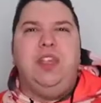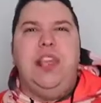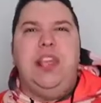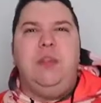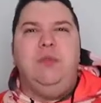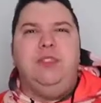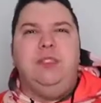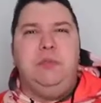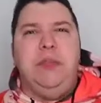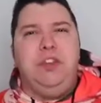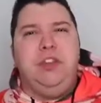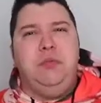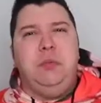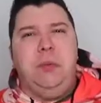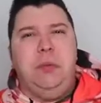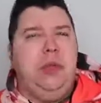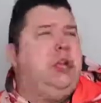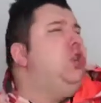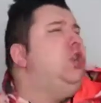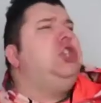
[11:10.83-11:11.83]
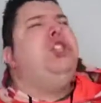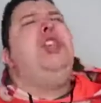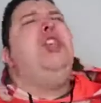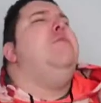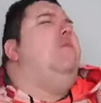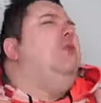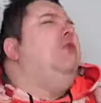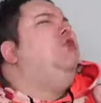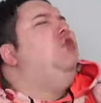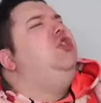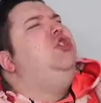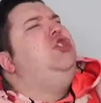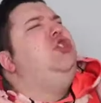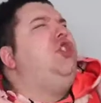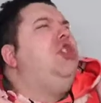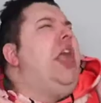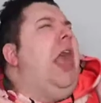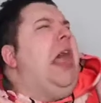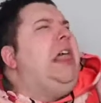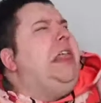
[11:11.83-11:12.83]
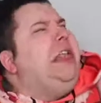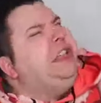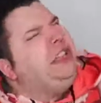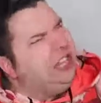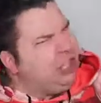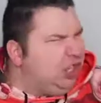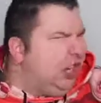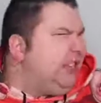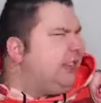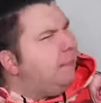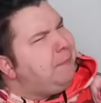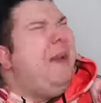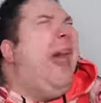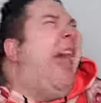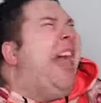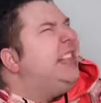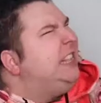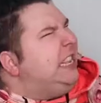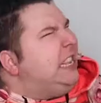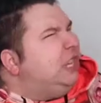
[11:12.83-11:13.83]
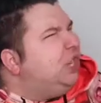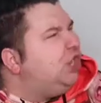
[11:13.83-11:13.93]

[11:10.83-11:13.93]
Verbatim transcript: lady was bitch because she was jealous that she's a peasant.